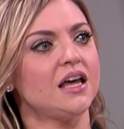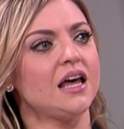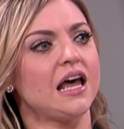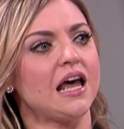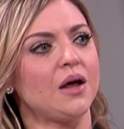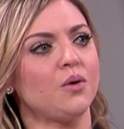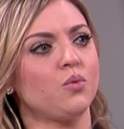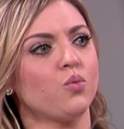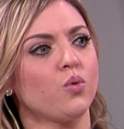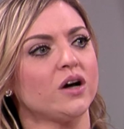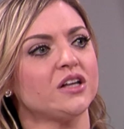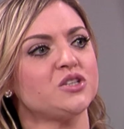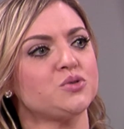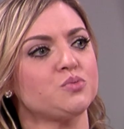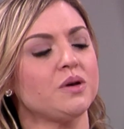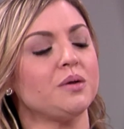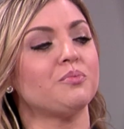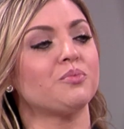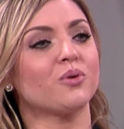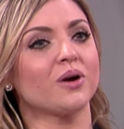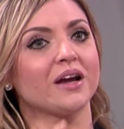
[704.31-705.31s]
And once we
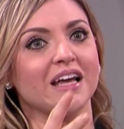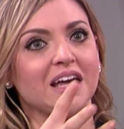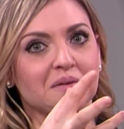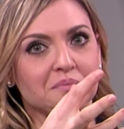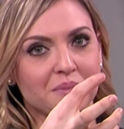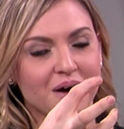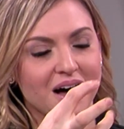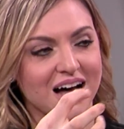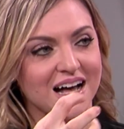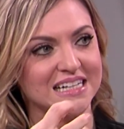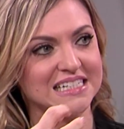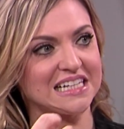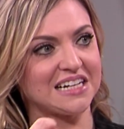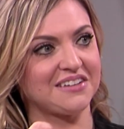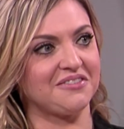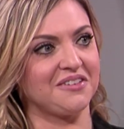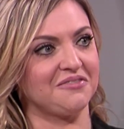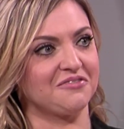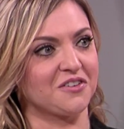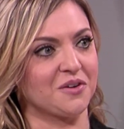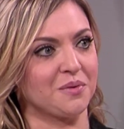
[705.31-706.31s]
bring in positive
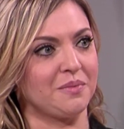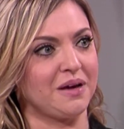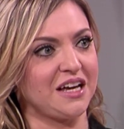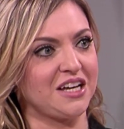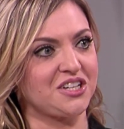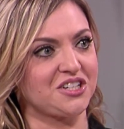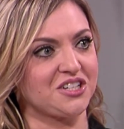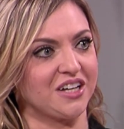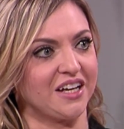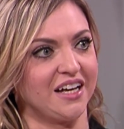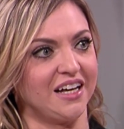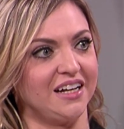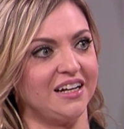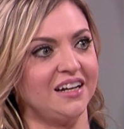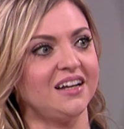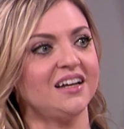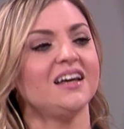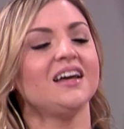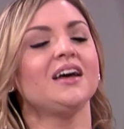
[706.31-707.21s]
information,